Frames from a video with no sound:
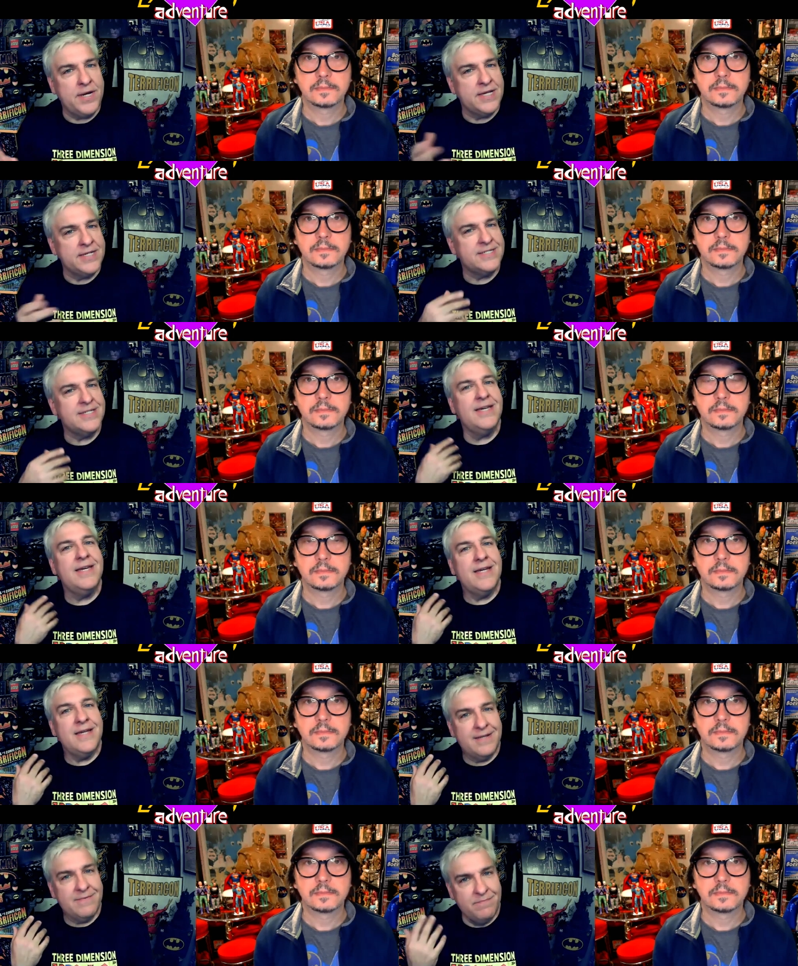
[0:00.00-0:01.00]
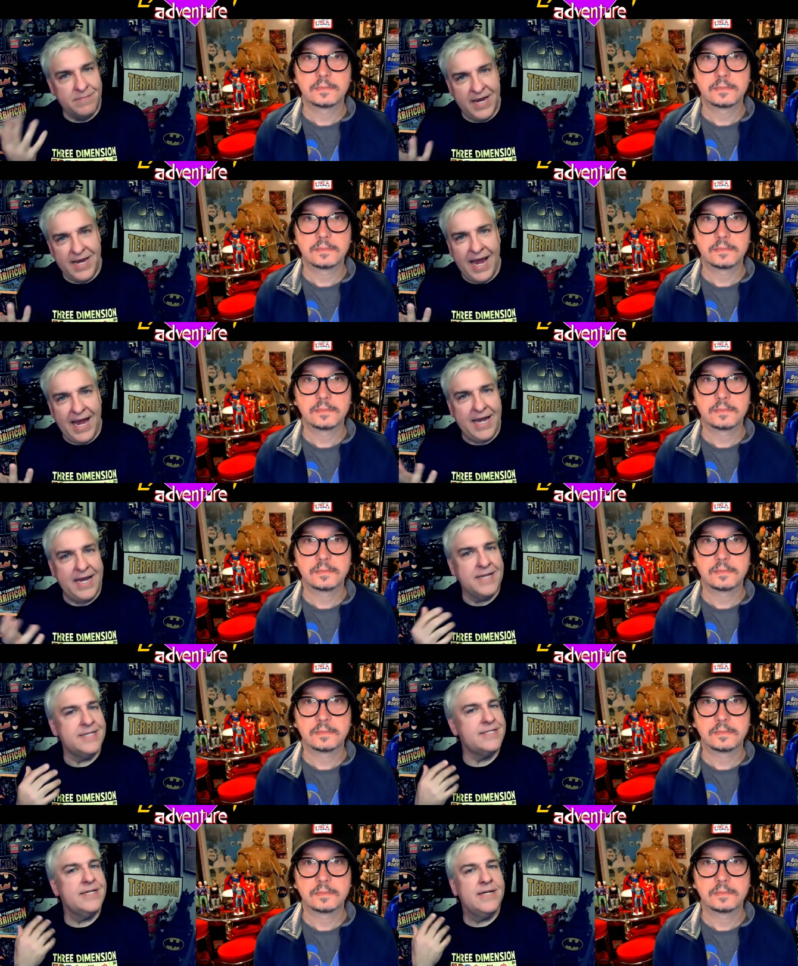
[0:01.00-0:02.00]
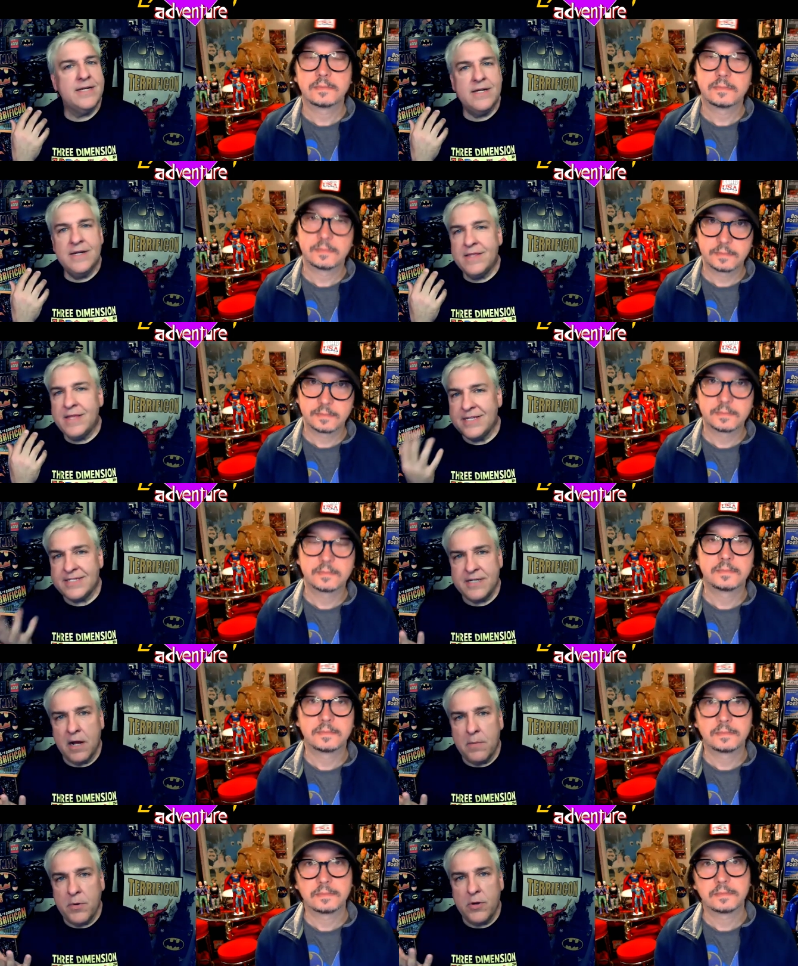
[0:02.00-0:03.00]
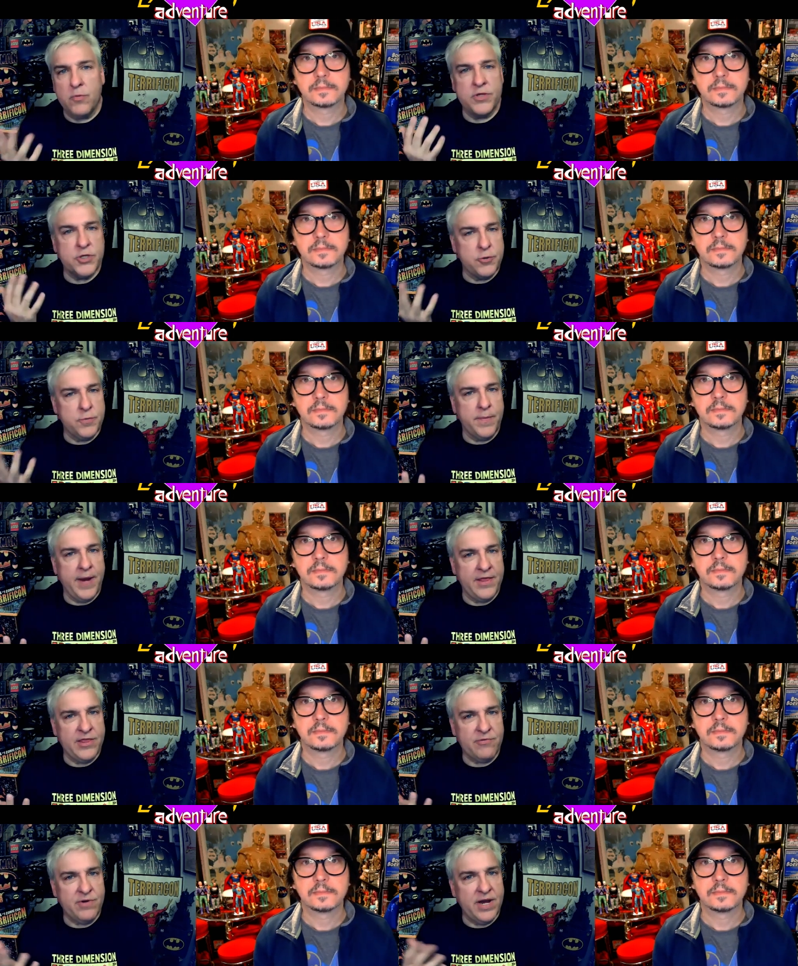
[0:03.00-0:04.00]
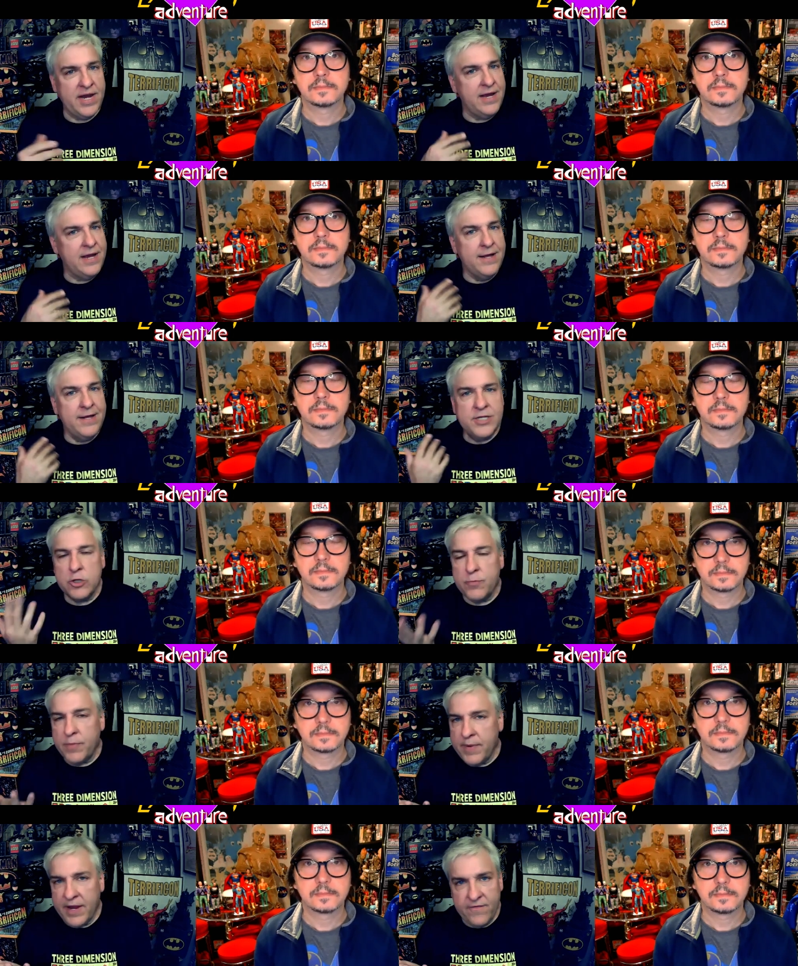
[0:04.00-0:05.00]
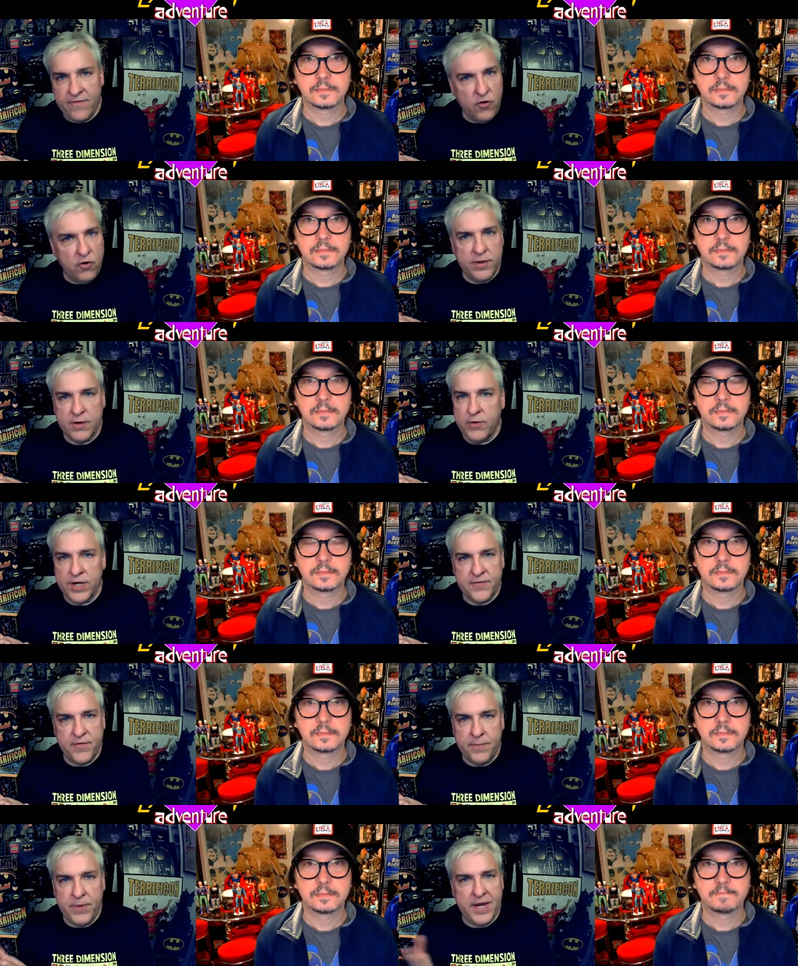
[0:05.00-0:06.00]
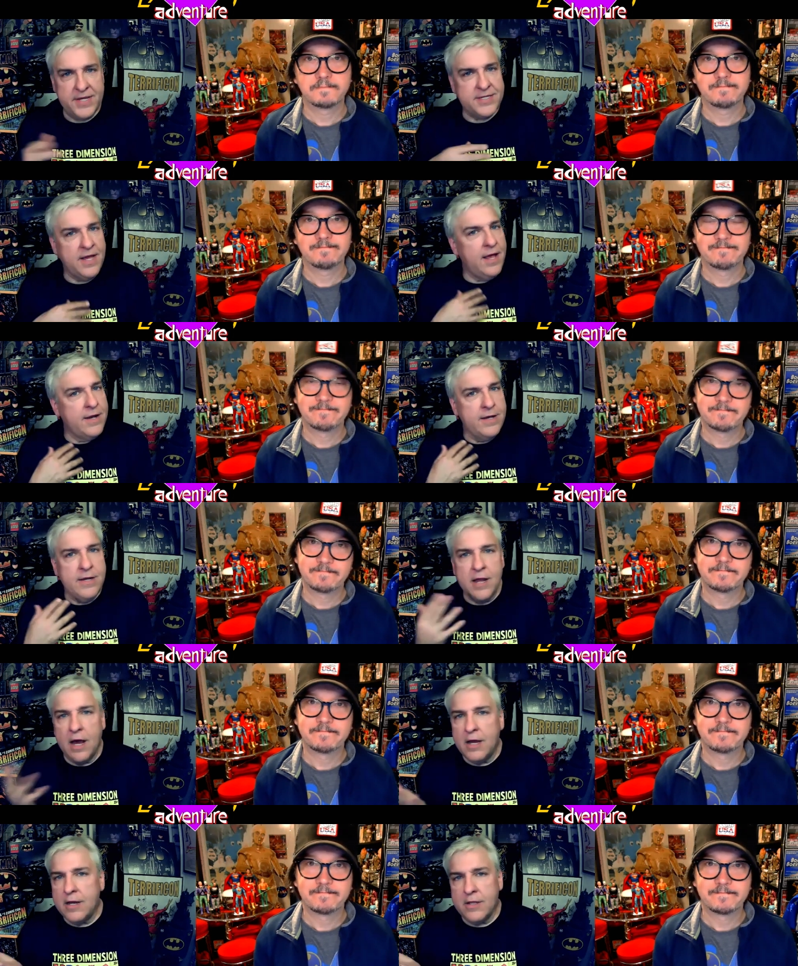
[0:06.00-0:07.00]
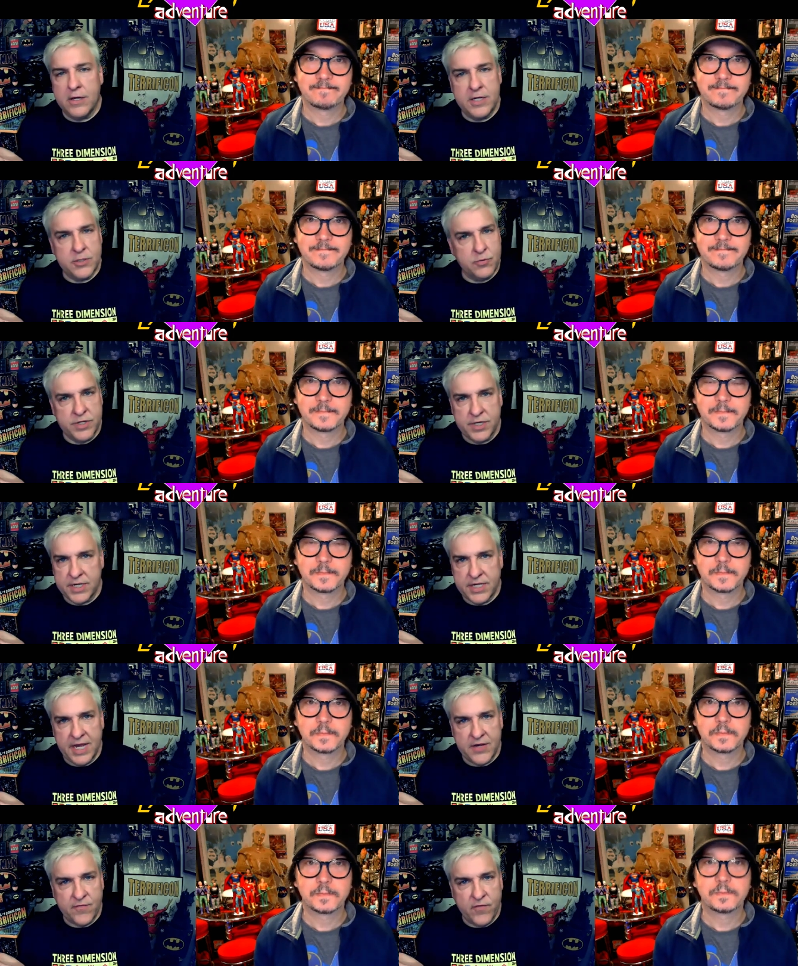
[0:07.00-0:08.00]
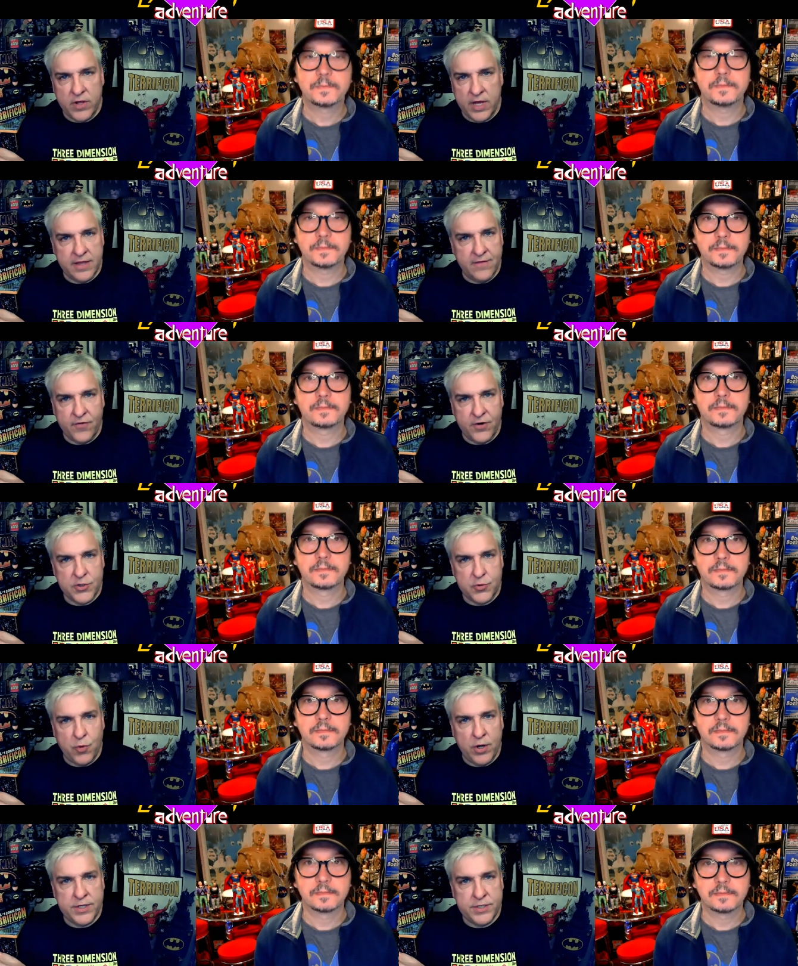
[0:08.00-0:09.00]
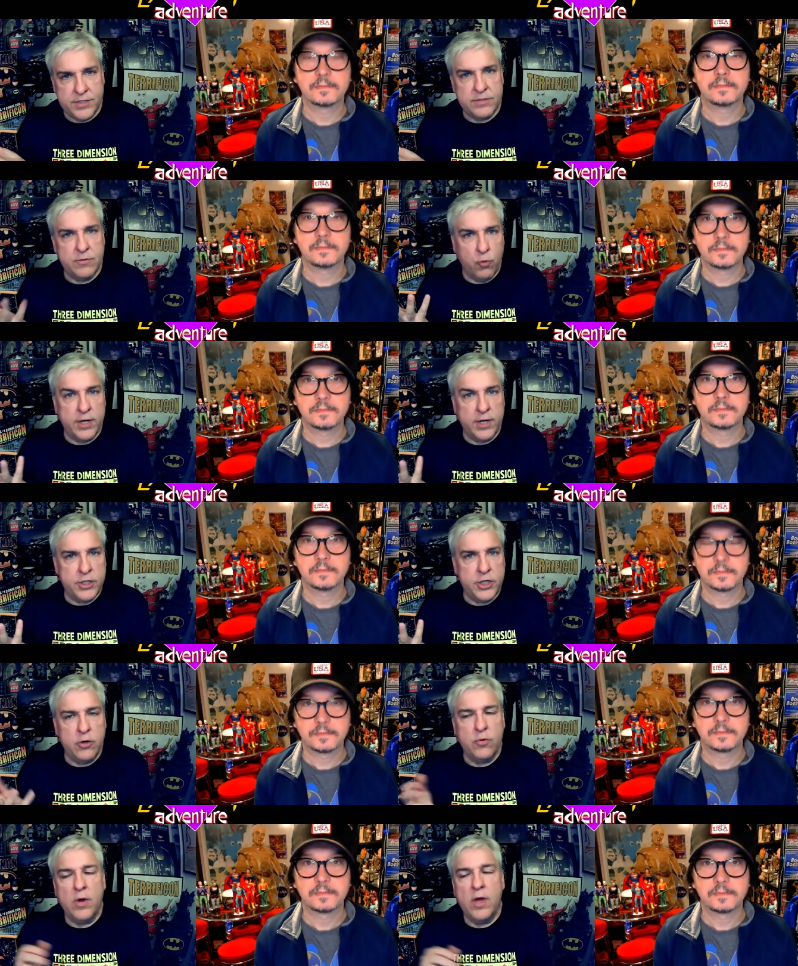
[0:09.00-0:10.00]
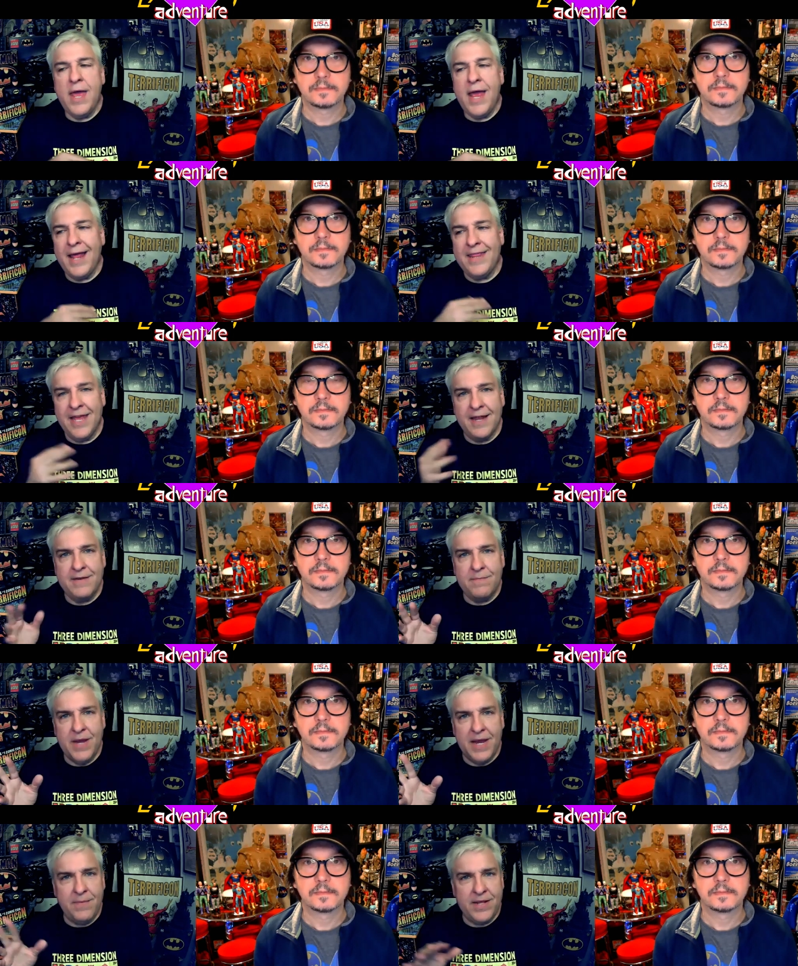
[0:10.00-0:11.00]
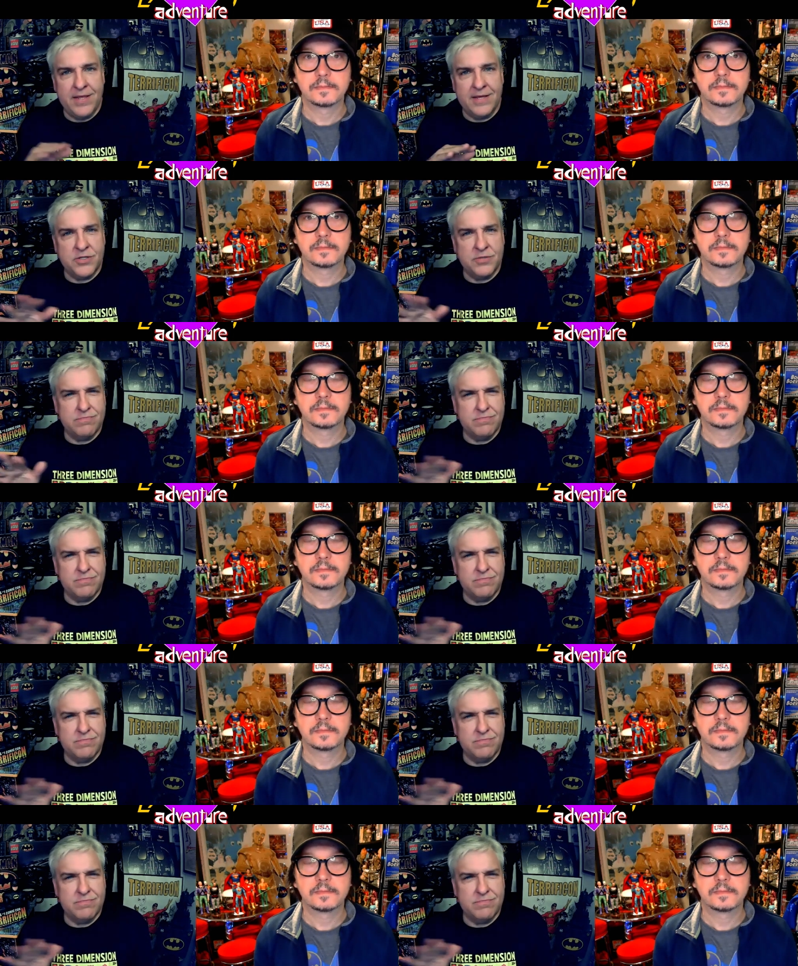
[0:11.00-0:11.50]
Speaker 1: is mid 80s they stumbled with superman 3 superman 4 the quest for peace none of these were successful like the mm-hmm. first ones one and two and then maybe the